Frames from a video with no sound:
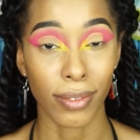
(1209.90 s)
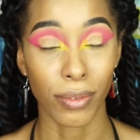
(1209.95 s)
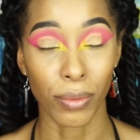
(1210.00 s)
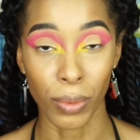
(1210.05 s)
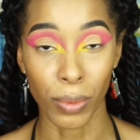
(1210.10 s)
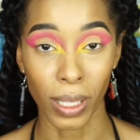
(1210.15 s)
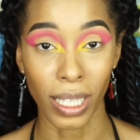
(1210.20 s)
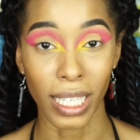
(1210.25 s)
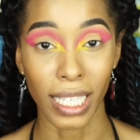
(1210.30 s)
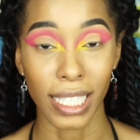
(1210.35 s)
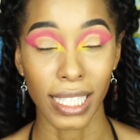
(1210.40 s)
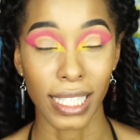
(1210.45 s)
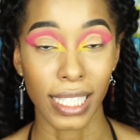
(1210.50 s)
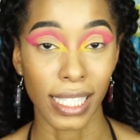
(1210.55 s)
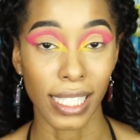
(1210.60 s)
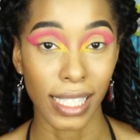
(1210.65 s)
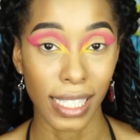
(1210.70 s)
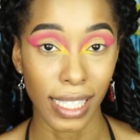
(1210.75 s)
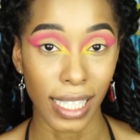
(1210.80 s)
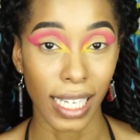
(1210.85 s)
really
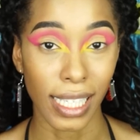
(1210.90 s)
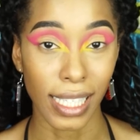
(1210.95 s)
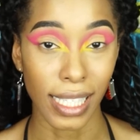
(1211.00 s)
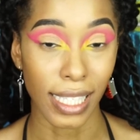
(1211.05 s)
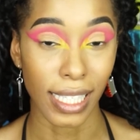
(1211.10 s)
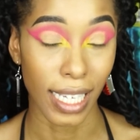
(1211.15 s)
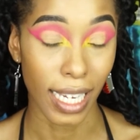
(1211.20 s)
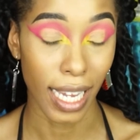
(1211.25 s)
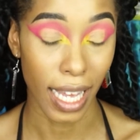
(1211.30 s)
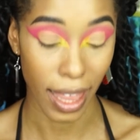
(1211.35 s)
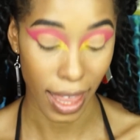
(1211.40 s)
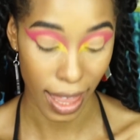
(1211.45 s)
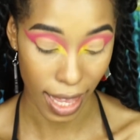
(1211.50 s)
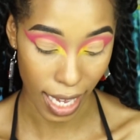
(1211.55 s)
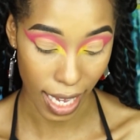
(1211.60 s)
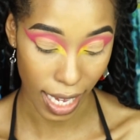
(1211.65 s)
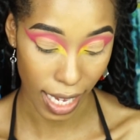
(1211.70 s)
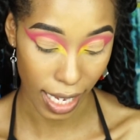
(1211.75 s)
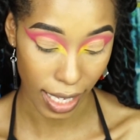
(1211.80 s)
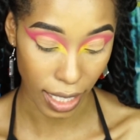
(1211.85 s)
disgusting
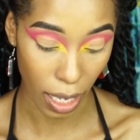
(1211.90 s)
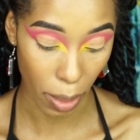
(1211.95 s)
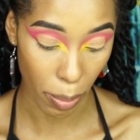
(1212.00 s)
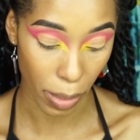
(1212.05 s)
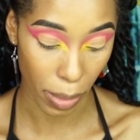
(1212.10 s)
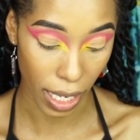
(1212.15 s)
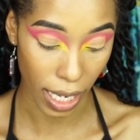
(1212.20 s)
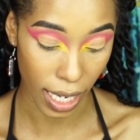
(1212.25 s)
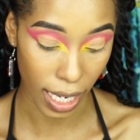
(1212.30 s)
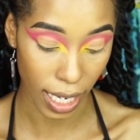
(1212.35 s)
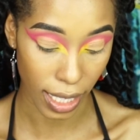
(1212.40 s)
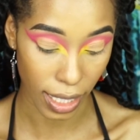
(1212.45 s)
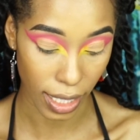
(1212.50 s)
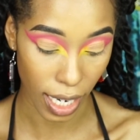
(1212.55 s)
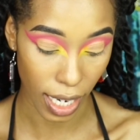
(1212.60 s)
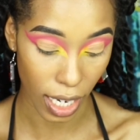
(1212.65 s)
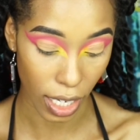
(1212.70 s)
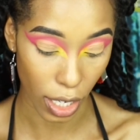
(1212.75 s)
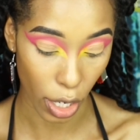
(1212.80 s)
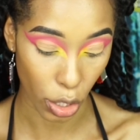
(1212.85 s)
things being
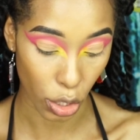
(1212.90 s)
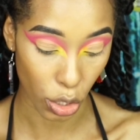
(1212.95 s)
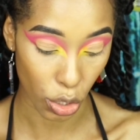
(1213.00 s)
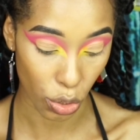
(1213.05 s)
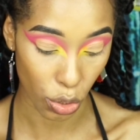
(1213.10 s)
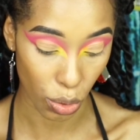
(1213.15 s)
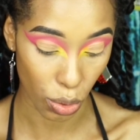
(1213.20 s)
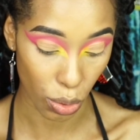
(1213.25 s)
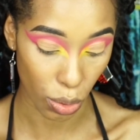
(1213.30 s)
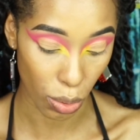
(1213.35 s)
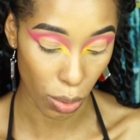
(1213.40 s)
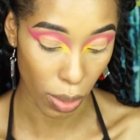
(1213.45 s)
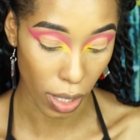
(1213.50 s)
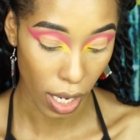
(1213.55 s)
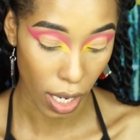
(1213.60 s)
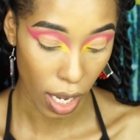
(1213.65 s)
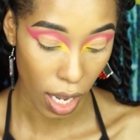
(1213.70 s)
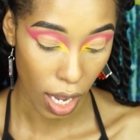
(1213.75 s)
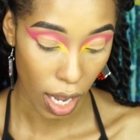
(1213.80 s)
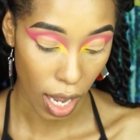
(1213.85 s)
done to
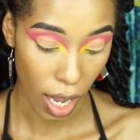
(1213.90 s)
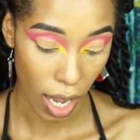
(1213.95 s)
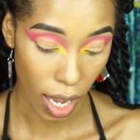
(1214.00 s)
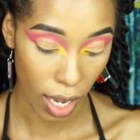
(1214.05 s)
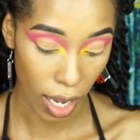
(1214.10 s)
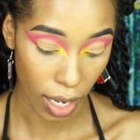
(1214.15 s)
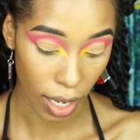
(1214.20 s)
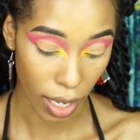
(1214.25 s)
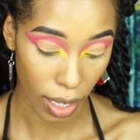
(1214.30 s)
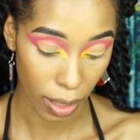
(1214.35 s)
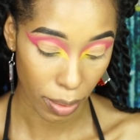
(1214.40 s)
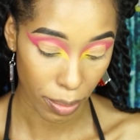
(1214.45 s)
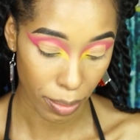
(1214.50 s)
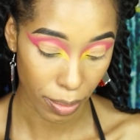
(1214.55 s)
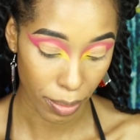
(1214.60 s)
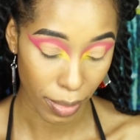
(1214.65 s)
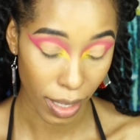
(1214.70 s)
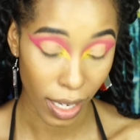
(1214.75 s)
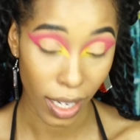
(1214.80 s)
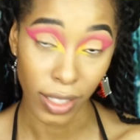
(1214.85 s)

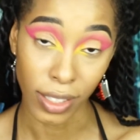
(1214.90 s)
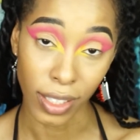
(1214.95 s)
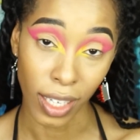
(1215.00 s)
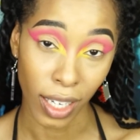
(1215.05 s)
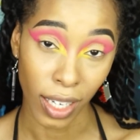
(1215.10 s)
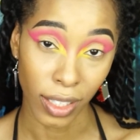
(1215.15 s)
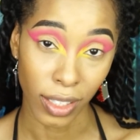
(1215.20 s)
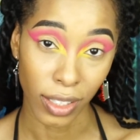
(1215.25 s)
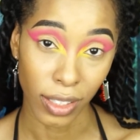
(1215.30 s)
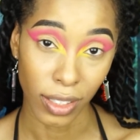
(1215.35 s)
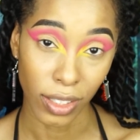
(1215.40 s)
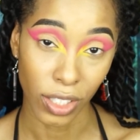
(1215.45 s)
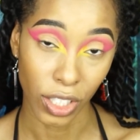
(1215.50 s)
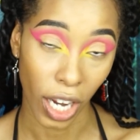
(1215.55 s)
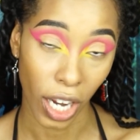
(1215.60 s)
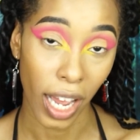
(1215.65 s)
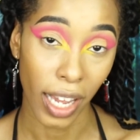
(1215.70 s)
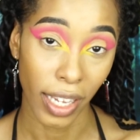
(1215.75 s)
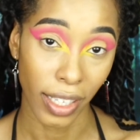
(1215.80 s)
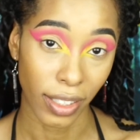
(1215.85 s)
um, a young
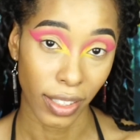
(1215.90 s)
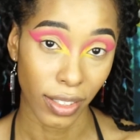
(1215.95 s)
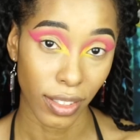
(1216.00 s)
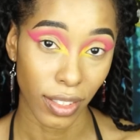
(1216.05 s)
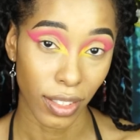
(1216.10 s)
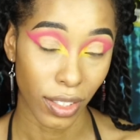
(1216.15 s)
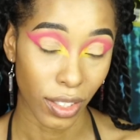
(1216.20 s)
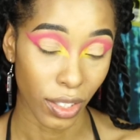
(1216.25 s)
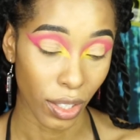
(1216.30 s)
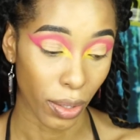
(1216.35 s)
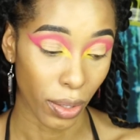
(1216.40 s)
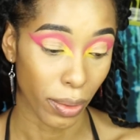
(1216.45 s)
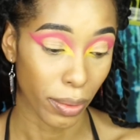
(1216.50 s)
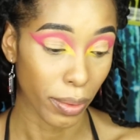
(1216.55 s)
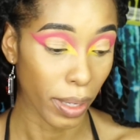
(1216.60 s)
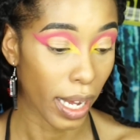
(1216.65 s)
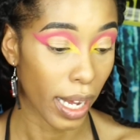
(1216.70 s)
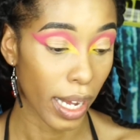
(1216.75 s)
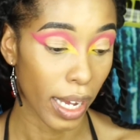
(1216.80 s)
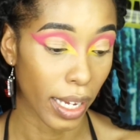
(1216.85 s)
child.
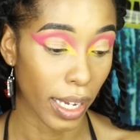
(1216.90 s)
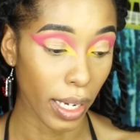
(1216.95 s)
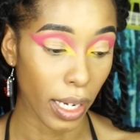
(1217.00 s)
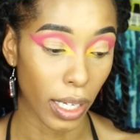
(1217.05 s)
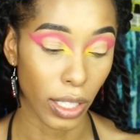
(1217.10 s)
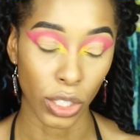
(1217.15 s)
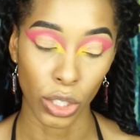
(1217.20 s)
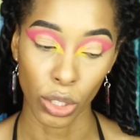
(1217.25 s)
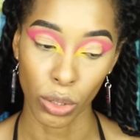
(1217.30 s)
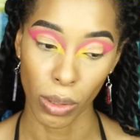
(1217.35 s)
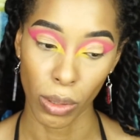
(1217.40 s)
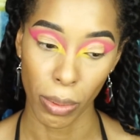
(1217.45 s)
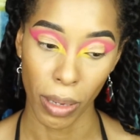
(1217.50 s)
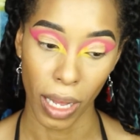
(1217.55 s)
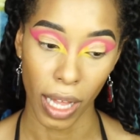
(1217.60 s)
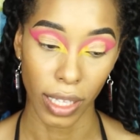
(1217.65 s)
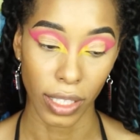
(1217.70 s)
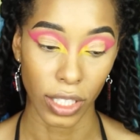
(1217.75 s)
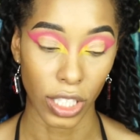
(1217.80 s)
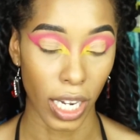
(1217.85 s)
So I do
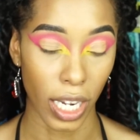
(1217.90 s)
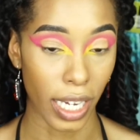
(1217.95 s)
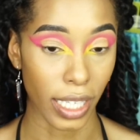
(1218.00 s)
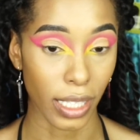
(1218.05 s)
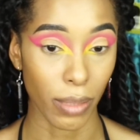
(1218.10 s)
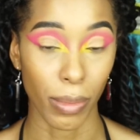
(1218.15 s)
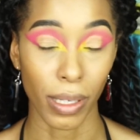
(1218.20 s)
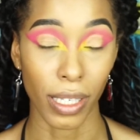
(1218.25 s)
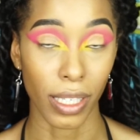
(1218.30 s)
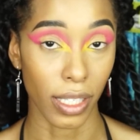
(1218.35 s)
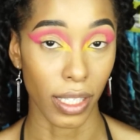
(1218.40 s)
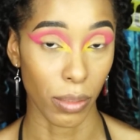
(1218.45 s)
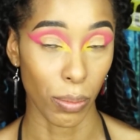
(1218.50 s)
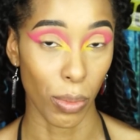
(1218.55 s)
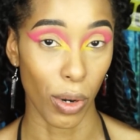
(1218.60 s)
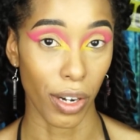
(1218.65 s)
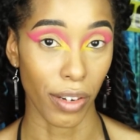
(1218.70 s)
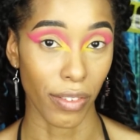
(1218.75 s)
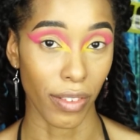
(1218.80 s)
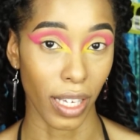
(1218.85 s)
apologize, but it is
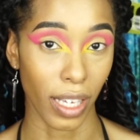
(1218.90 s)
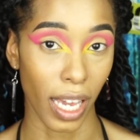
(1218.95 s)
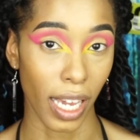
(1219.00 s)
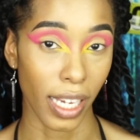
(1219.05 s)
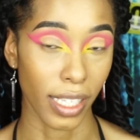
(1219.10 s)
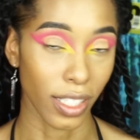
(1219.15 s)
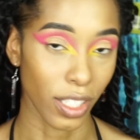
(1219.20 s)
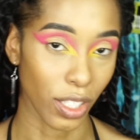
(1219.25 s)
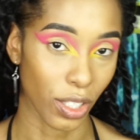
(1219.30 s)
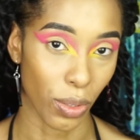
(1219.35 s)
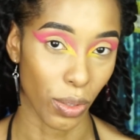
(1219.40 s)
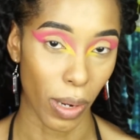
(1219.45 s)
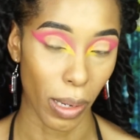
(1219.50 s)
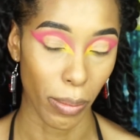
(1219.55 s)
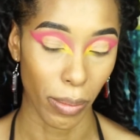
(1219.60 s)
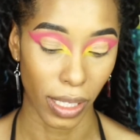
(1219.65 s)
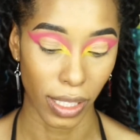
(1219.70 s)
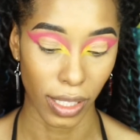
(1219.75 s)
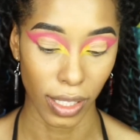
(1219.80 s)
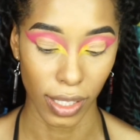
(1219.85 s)
part of the case, so I
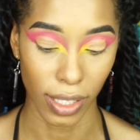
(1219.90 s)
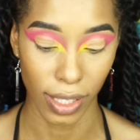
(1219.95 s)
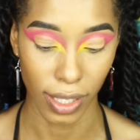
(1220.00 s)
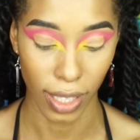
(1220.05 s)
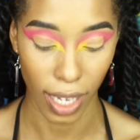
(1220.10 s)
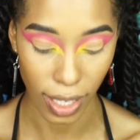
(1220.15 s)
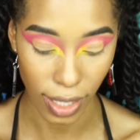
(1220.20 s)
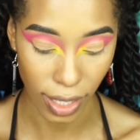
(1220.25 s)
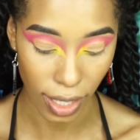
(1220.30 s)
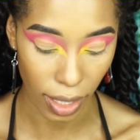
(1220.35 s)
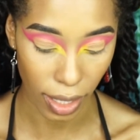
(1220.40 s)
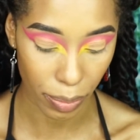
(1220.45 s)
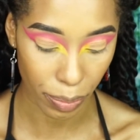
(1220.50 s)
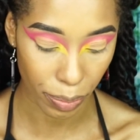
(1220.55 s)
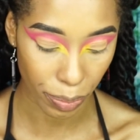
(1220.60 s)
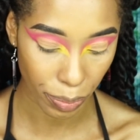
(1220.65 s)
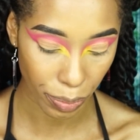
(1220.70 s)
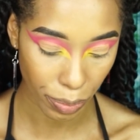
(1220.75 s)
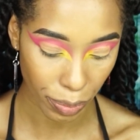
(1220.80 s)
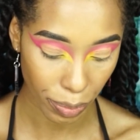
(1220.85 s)
must discuss it.